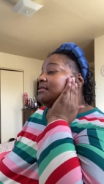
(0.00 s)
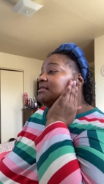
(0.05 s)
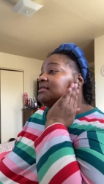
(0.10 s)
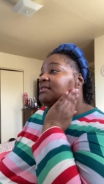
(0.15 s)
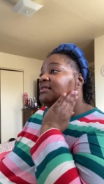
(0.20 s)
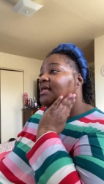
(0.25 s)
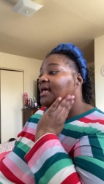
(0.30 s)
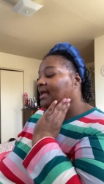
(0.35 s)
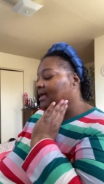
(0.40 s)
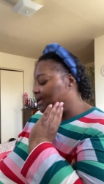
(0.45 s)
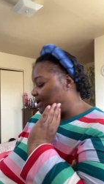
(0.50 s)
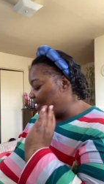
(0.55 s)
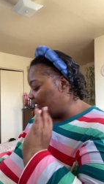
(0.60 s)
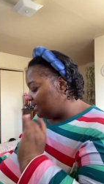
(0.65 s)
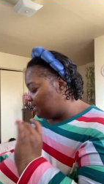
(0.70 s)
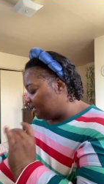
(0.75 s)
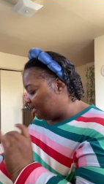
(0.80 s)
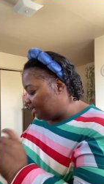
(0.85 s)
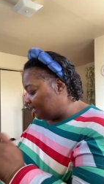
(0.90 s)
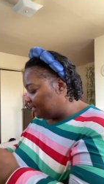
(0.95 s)

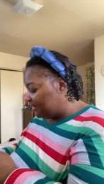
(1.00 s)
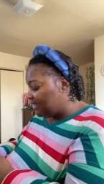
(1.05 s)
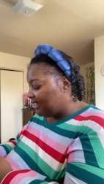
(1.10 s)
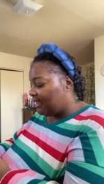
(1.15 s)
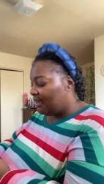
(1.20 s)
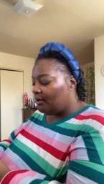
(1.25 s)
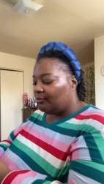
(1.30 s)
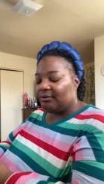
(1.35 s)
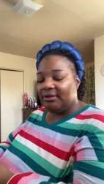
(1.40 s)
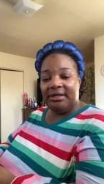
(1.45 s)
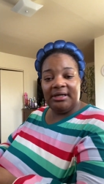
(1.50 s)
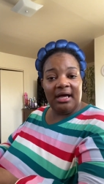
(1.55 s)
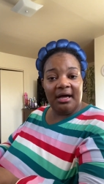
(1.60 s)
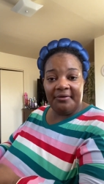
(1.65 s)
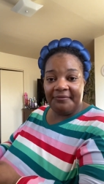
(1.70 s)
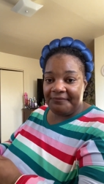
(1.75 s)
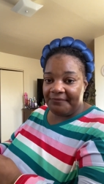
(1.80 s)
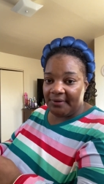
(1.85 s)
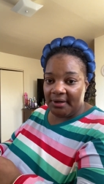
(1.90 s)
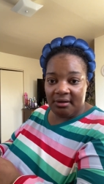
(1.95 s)
sad and down in our
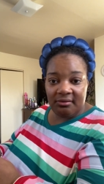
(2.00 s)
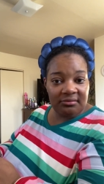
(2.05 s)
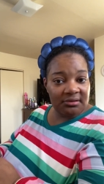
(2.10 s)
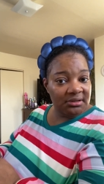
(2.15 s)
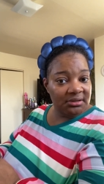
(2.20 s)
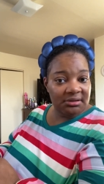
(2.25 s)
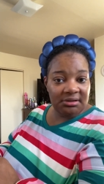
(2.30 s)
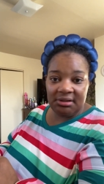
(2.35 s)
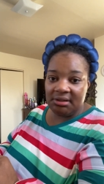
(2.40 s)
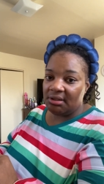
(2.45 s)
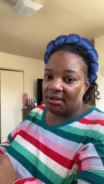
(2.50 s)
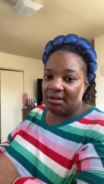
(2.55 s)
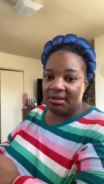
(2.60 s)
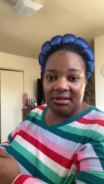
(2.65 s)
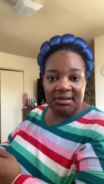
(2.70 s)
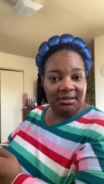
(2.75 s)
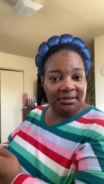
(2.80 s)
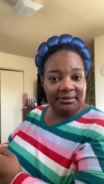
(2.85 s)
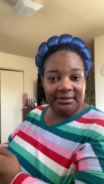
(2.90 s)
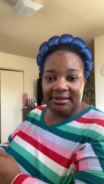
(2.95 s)
funk.
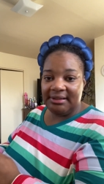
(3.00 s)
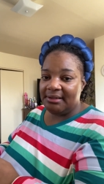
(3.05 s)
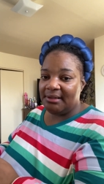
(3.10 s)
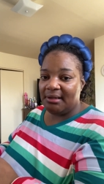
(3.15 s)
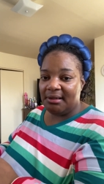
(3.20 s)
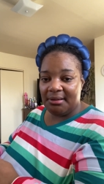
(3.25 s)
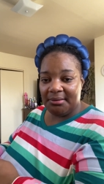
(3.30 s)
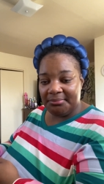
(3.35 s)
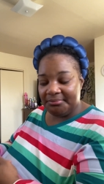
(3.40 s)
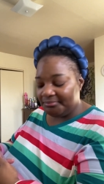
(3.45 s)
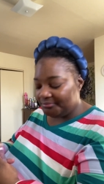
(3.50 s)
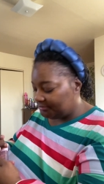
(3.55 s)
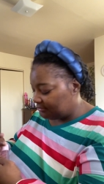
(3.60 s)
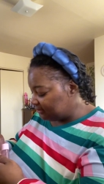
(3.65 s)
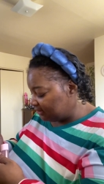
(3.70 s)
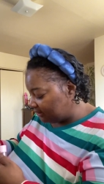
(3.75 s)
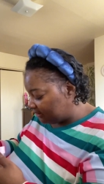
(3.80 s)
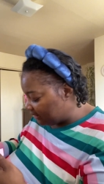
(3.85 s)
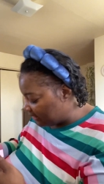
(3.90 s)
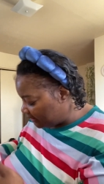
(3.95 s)
Uh-uh, get up.
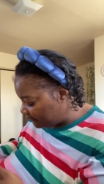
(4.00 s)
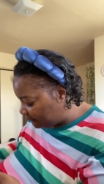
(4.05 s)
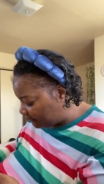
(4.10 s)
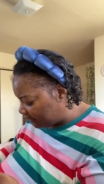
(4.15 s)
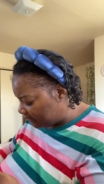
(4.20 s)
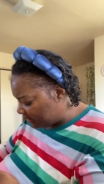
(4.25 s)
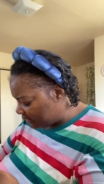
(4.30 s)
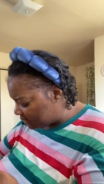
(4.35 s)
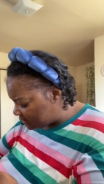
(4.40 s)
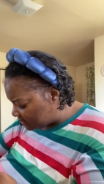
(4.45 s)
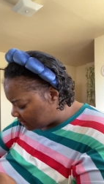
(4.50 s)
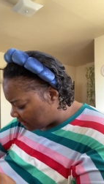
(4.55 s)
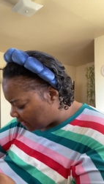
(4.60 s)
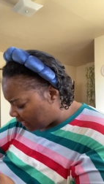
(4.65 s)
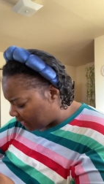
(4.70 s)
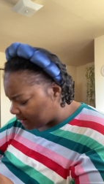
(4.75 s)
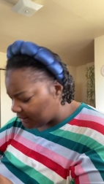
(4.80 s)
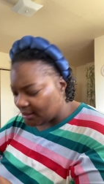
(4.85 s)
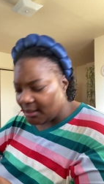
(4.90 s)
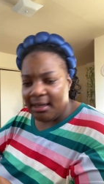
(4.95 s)
The devil is a
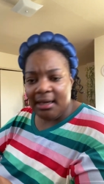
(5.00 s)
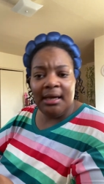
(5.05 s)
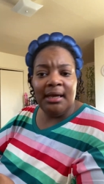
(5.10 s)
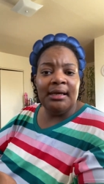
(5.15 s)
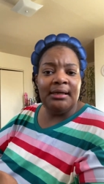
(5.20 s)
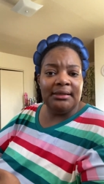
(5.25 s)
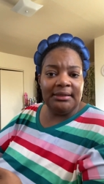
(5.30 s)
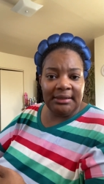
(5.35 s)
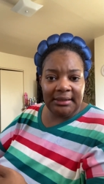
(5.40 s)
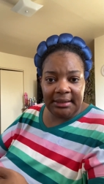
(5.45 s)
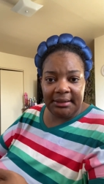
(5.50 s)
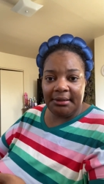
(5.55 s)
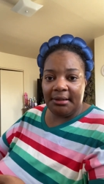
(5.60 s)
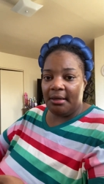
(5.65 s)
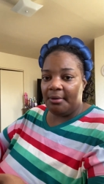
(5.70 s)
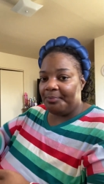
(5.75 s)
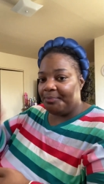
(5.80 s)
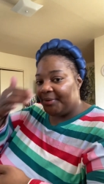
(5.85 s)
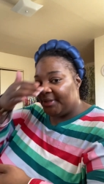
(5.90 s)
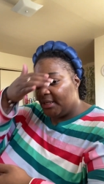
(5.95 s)
liar. Get
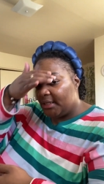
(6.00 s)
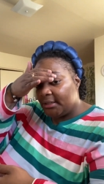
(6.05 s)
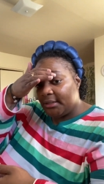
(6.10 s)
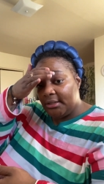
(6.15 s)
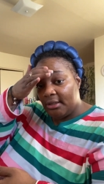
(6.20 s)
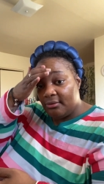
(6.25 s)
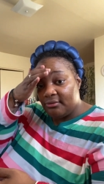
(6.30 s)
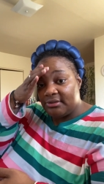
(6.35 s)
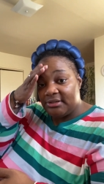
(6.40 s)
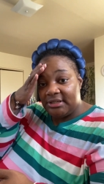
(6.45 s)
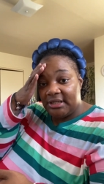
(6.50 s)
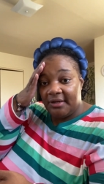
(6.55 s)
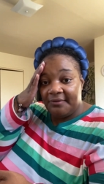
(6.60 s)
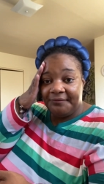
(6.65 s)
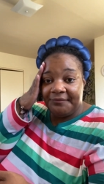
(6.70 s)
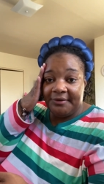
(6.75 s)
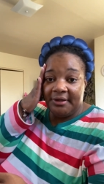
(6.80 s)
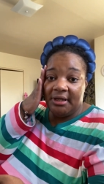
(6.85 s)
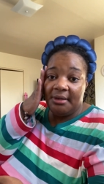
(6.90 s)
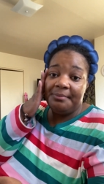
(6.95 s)
up, pick yourself
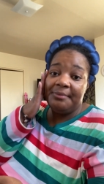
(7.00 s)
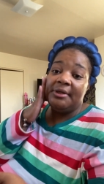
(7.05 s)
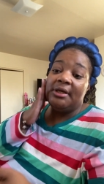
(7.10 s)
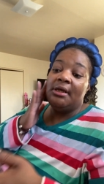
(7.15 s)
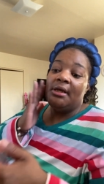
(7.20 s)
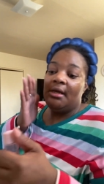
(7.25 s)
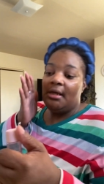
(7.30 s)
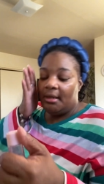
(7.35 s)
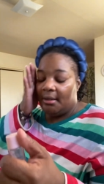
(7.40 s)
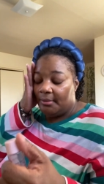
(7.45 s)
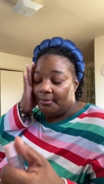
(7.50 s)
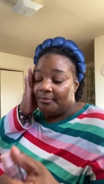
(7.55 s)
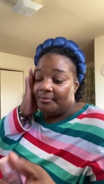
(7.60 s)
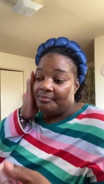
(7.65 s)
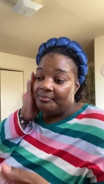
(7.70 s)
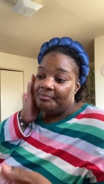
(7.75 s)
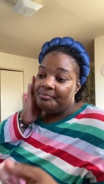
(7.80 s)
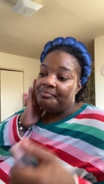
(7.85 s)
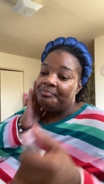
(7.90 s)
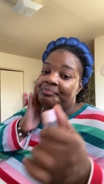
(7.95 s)
up,
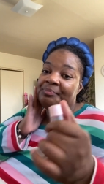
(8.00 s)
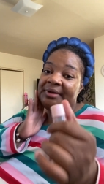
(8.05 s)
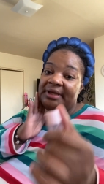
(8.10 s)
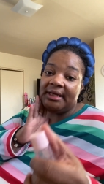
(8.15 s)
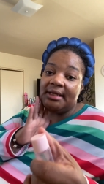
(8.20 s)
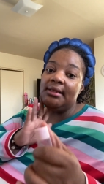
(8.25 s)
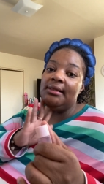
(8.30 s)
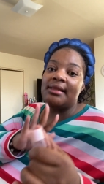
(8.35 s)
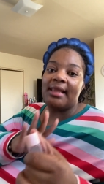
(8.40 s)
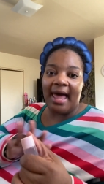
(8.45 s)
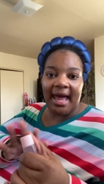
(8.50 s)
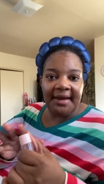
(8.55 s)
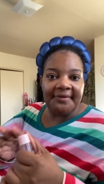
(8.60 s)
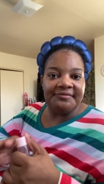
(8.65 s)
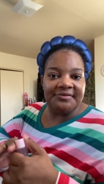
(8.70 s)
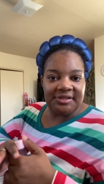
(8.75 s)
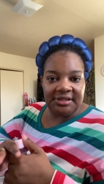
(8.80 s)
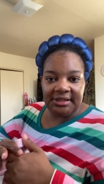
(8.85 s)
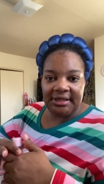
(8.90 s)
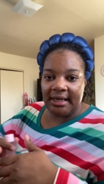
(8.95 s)
pick life
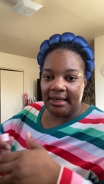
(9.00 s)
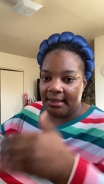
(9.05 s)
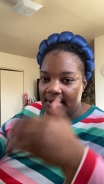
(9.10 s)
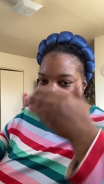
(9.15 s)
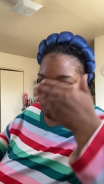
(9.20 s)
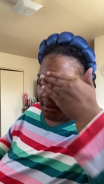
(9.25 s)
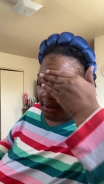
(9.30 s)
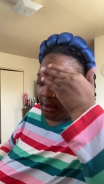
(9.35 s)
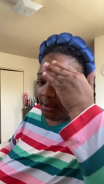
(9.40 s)
today,